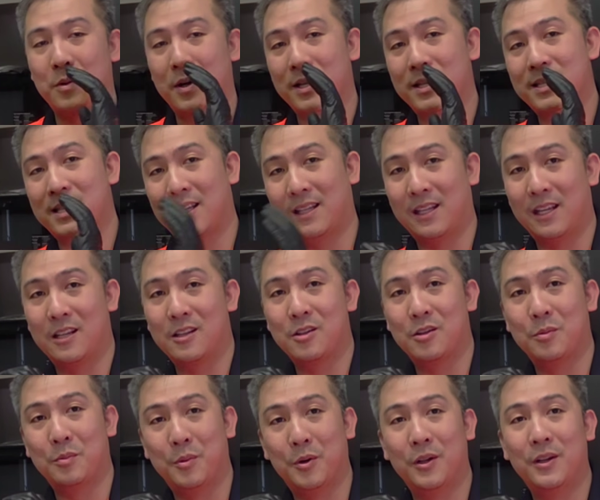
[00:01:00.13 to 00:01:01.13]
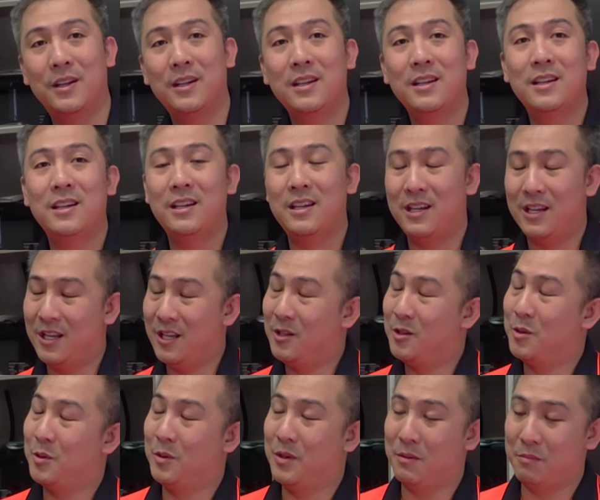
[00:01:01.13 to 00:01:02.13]
what settings to put
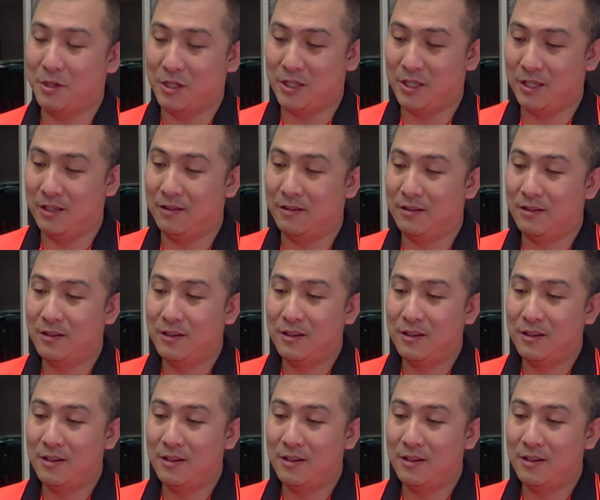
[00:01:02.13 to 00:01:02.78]
into the machine.